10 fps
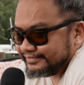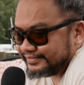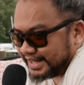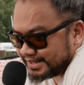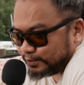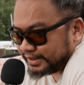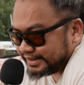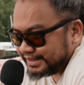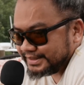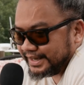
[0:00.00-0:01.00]
That's what
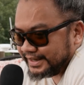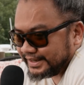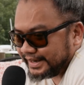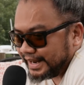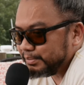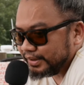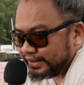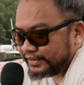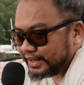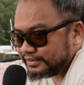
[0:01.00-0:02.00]
they say. And I
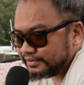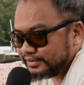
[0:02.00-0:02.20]
believe that.